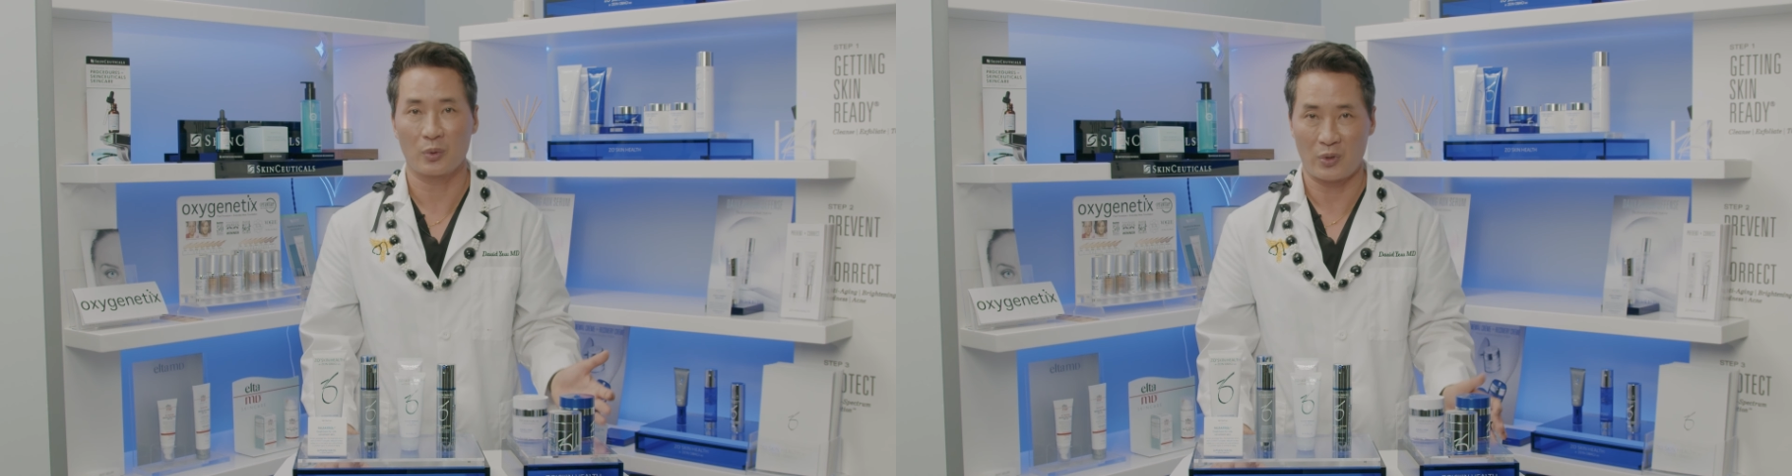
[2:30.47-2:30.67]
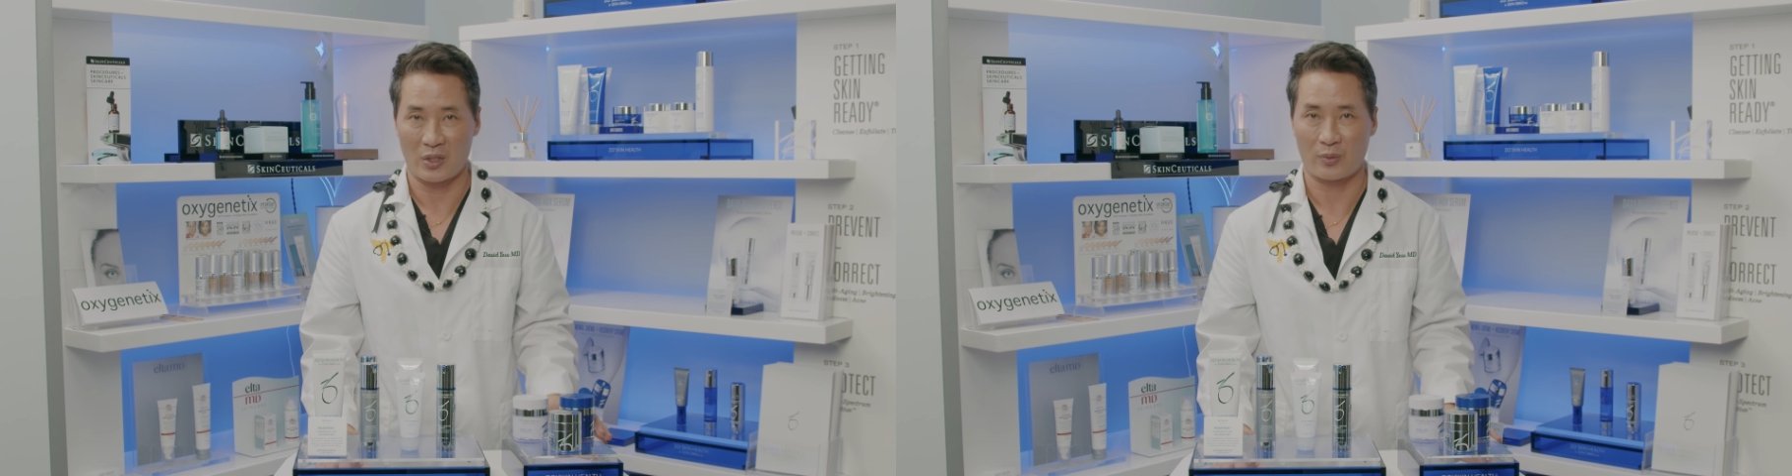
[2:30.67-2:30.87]

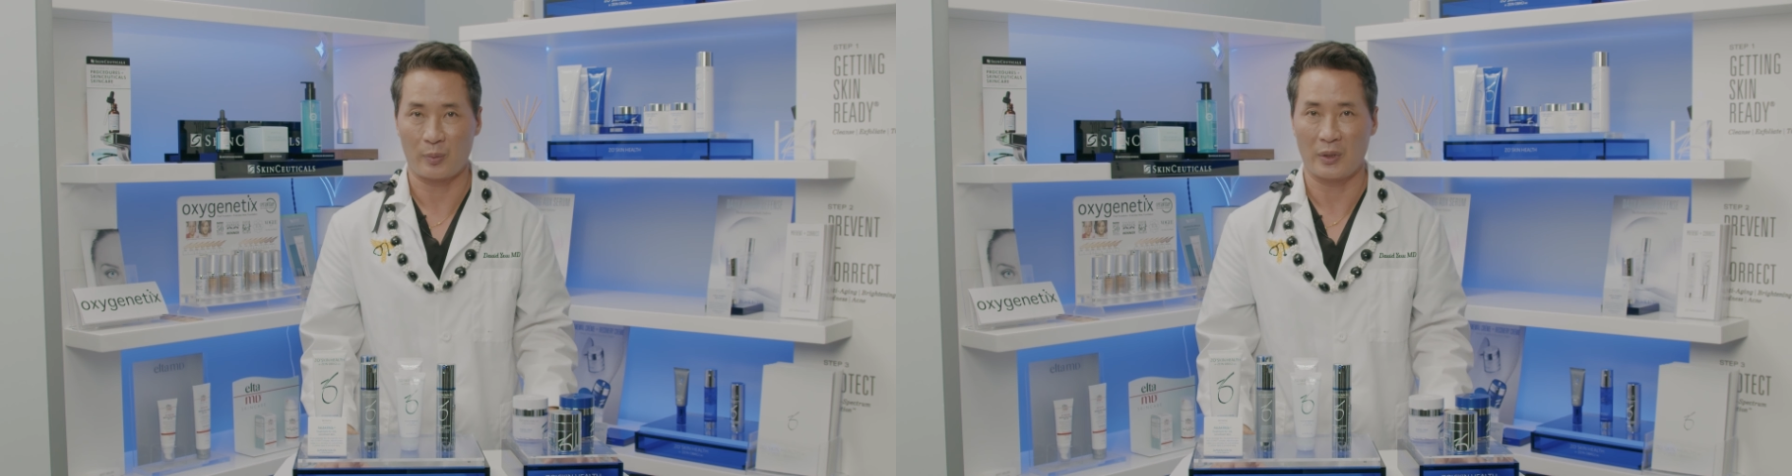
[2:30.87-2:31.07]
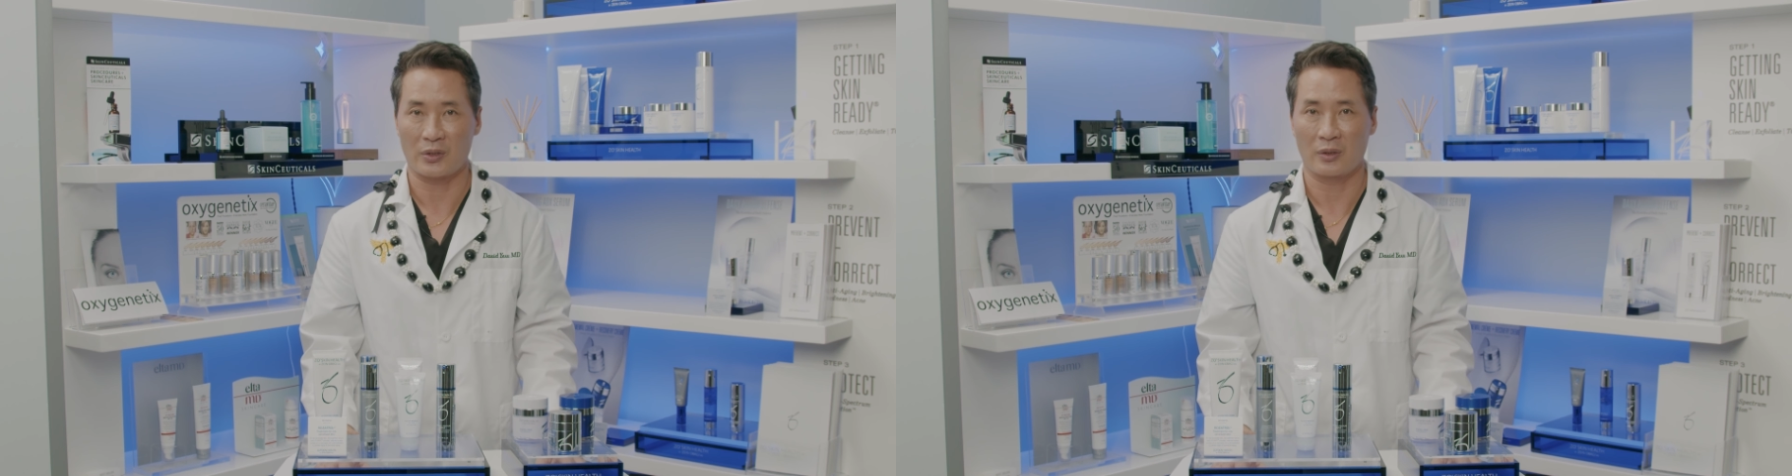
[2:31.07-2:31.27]

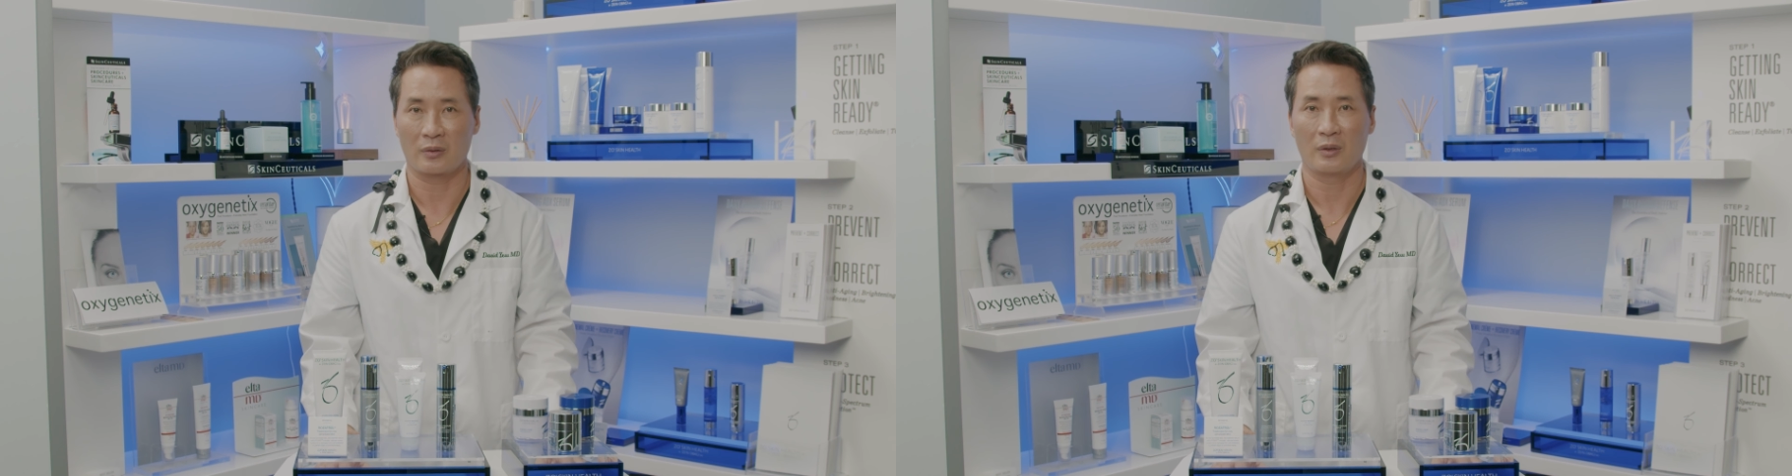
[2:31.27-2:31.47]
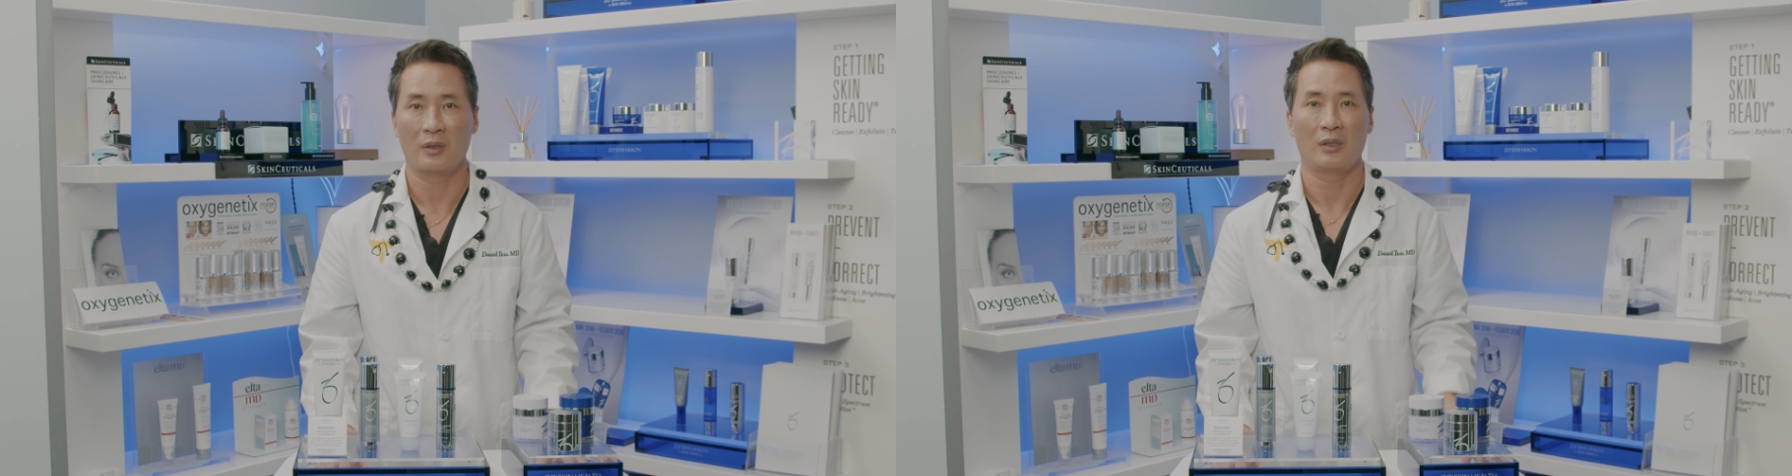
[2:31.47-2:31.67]
transformation.
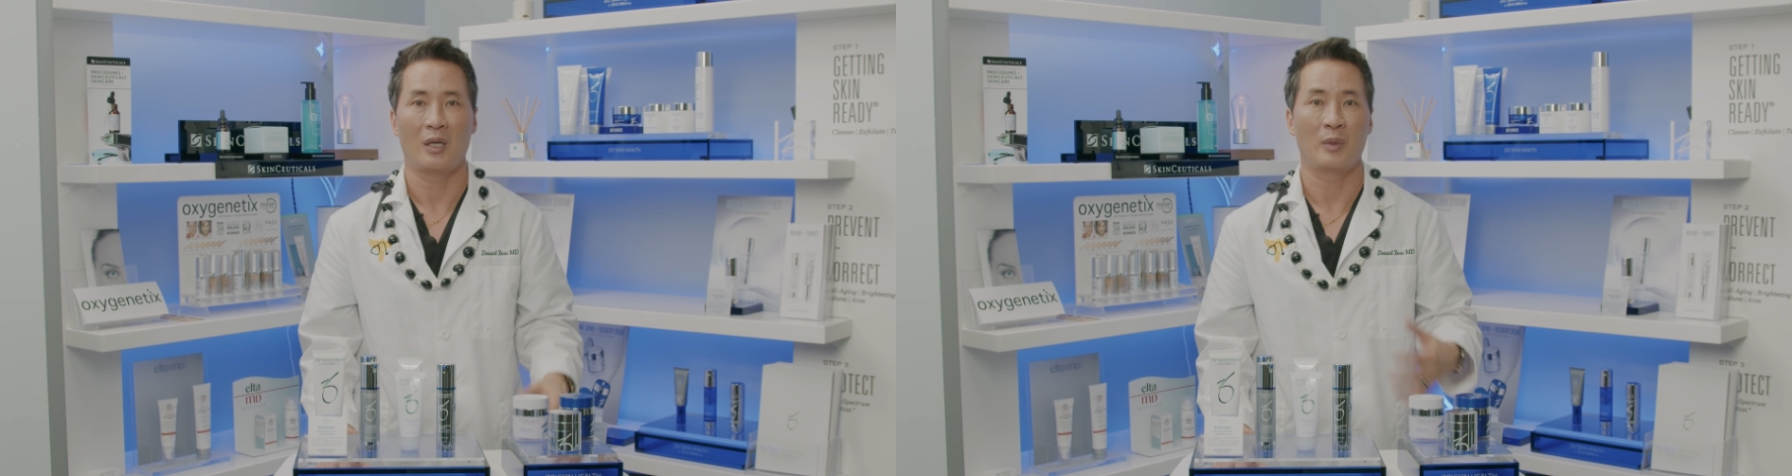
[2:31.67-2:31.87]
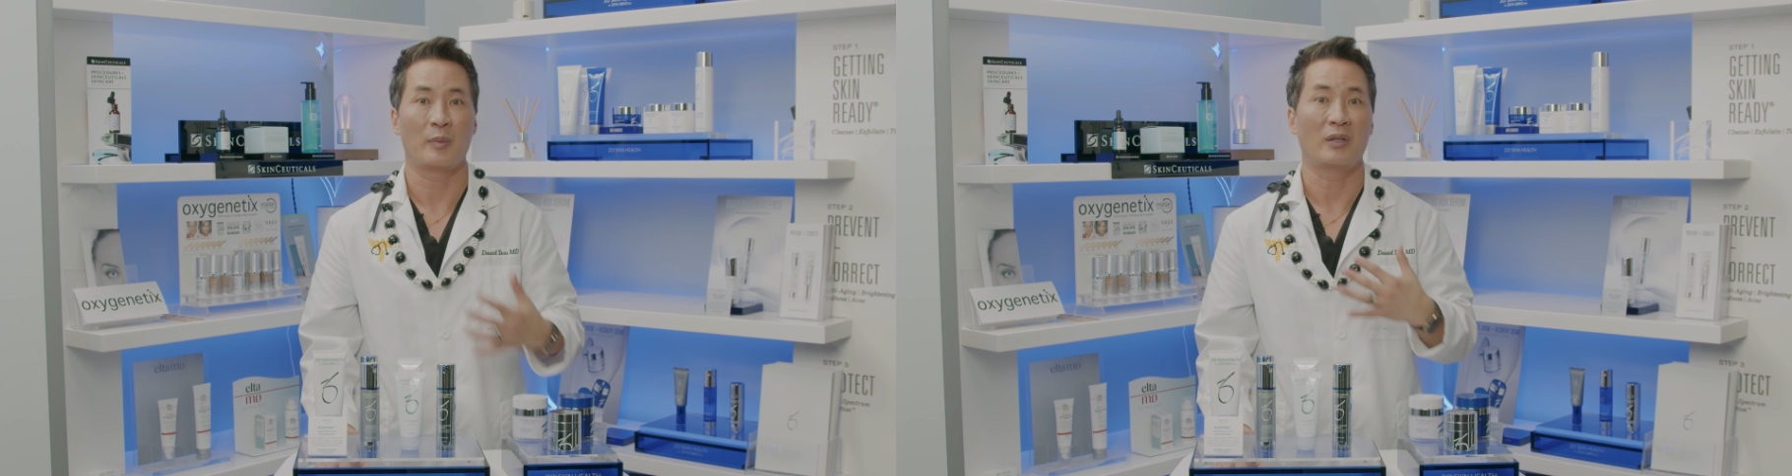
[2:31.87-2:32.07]

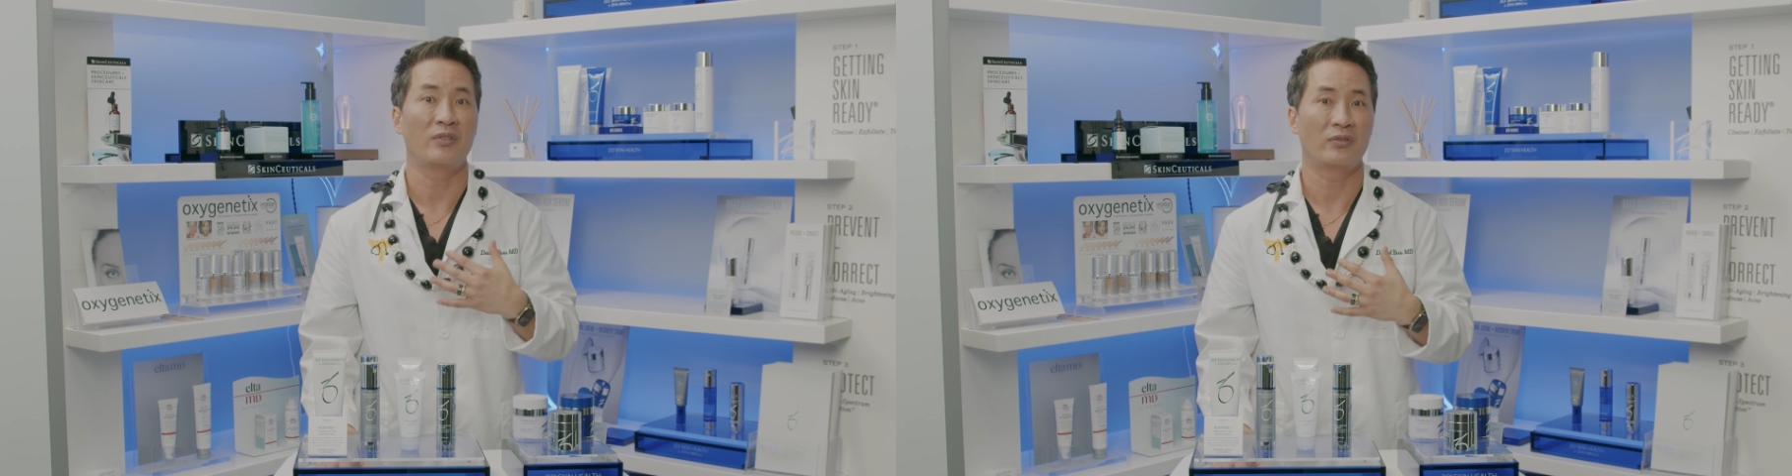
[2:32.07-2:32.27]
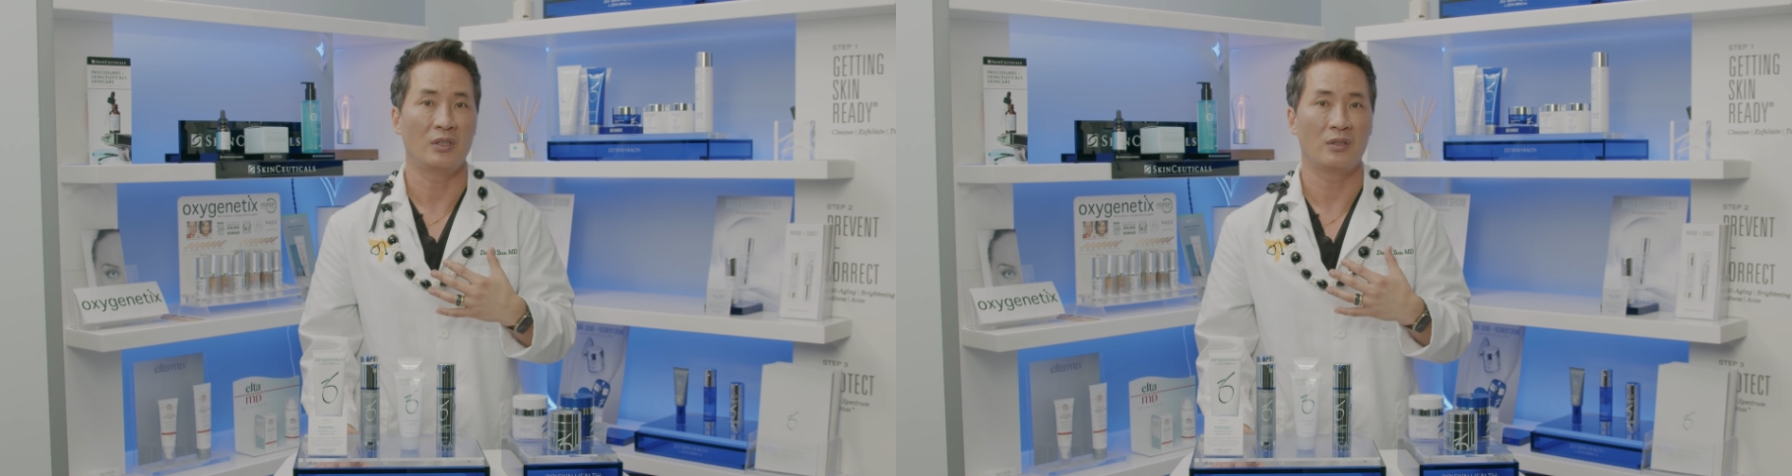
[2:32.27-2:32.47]
I'm in my
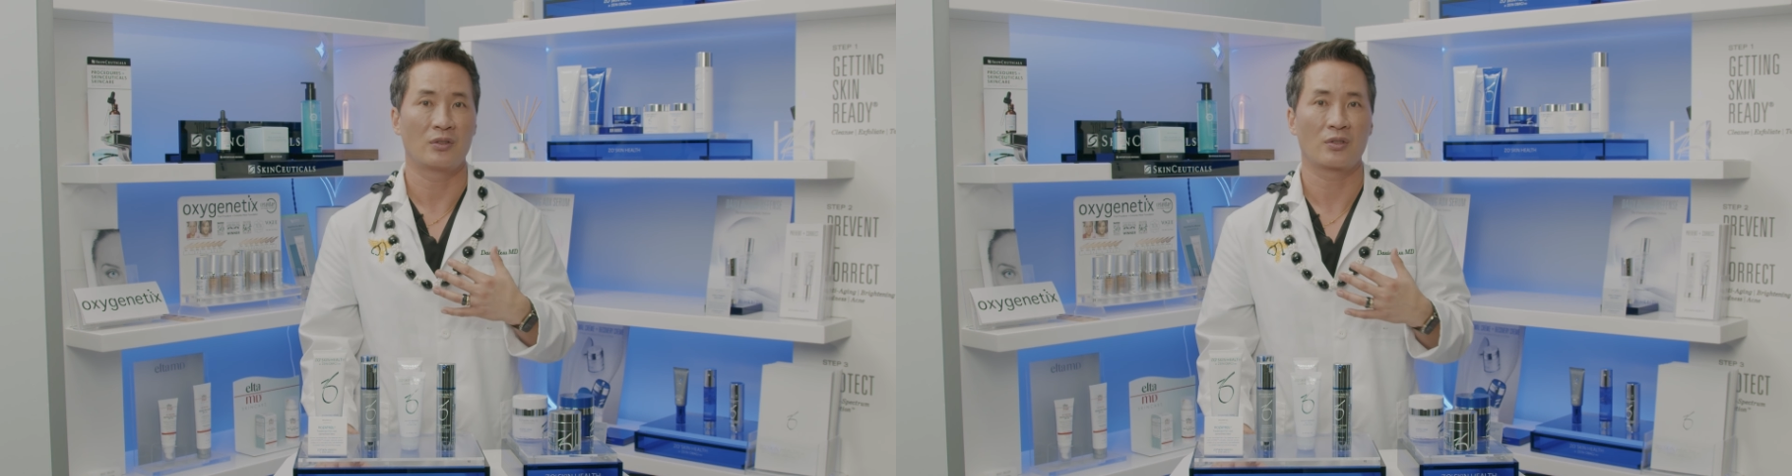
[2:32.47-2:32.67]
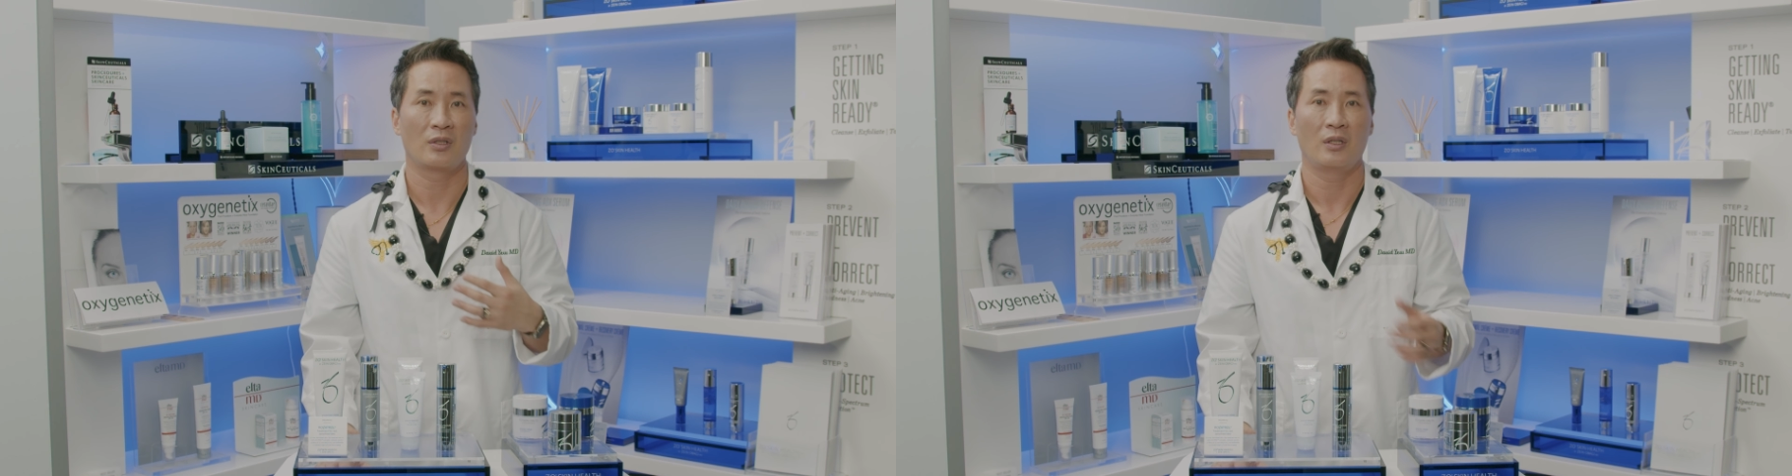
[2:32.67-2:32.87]
50s,